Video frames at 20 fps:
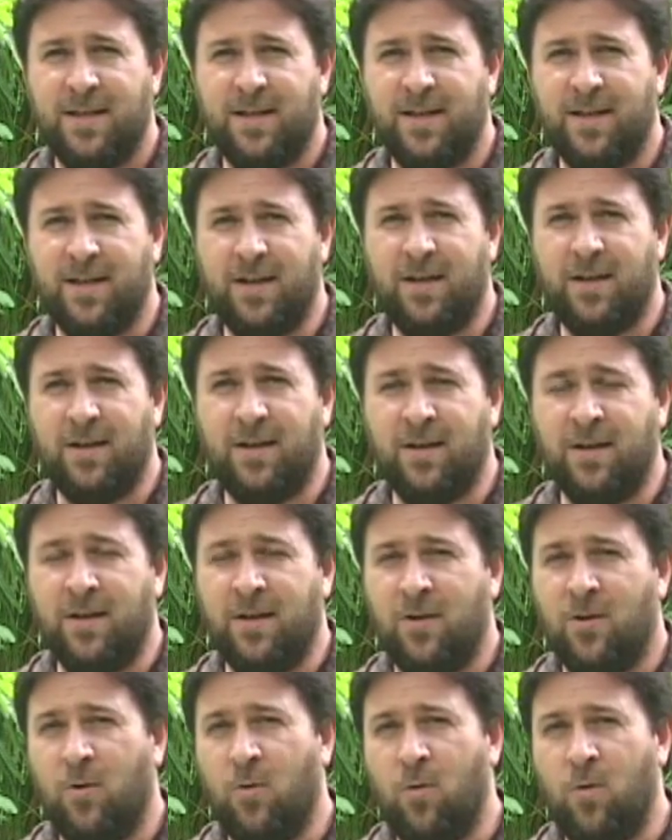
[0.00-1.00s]
Uh,
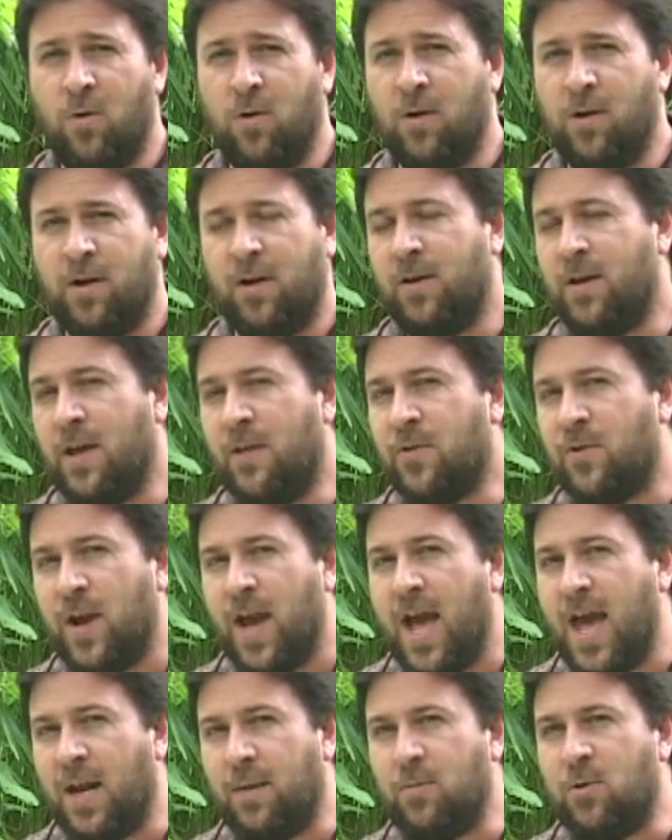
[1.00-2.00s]
or another
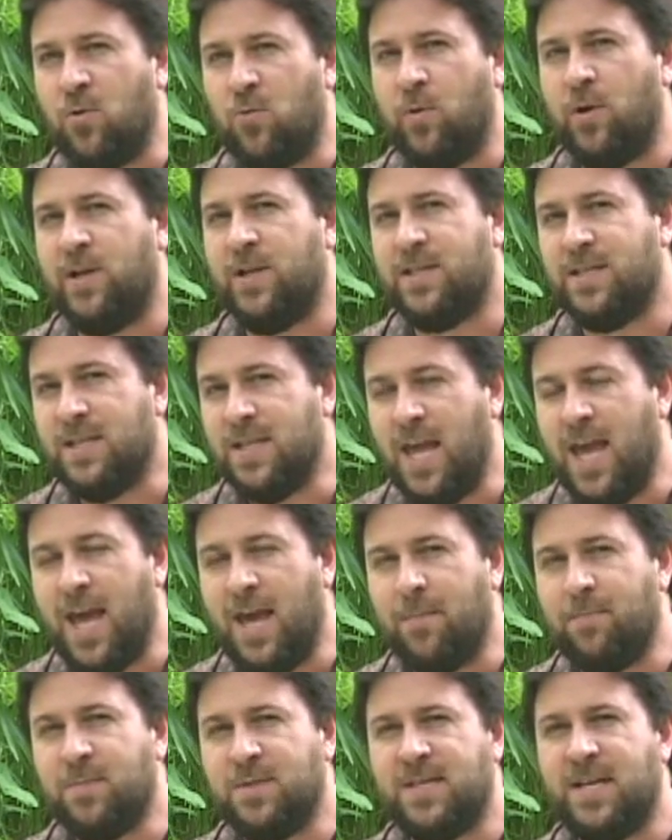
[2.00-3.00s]
animal where its
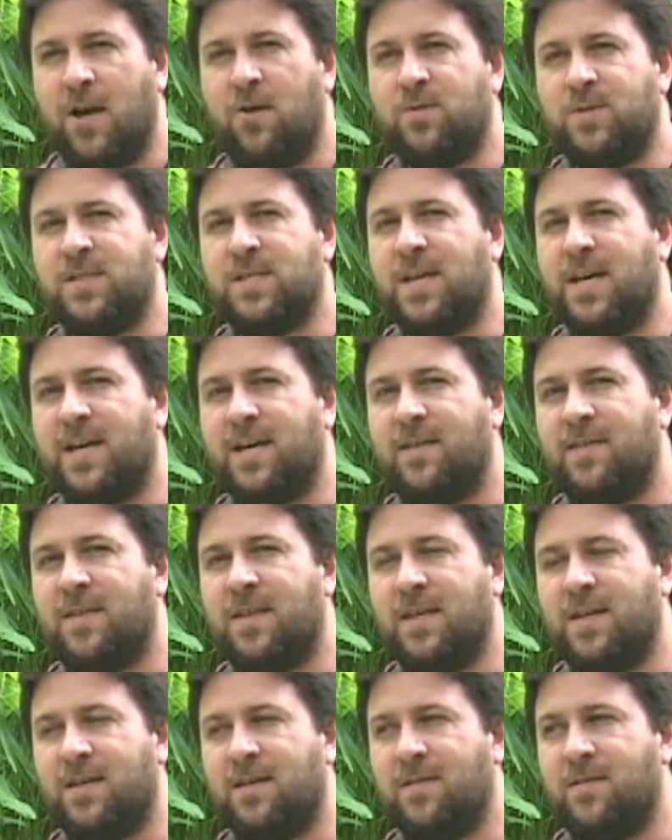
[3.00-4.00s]
name sounds like
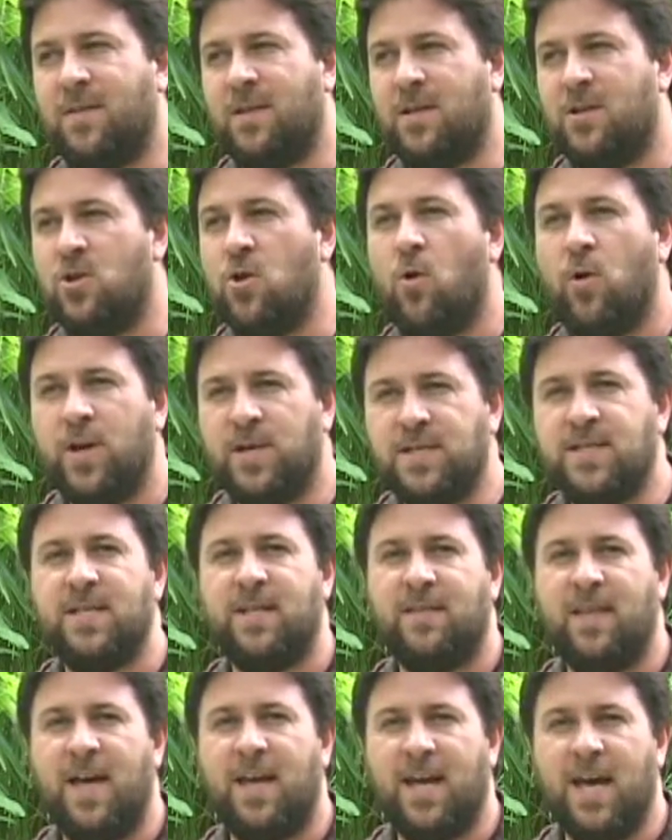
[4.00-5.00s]
the, the noise
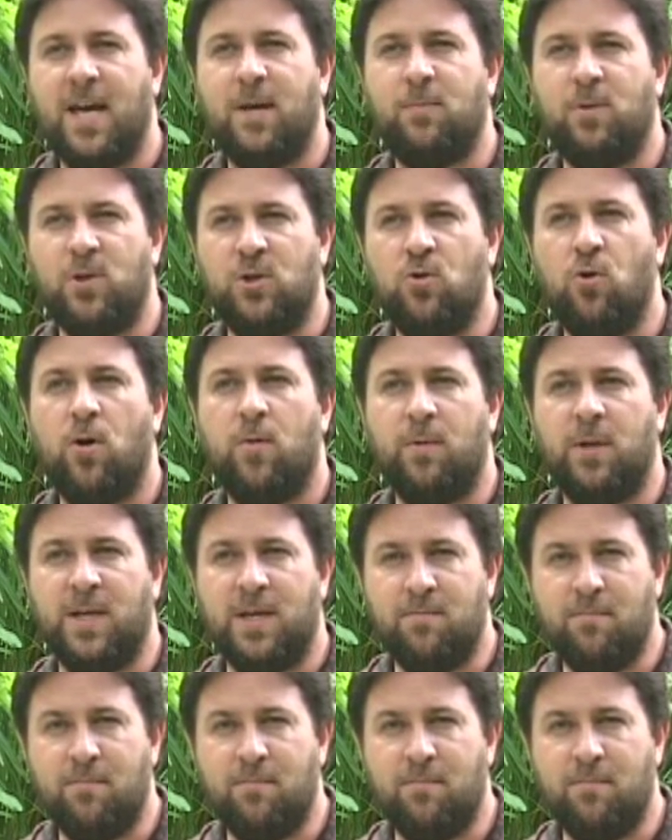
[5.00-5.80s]
that that animal normally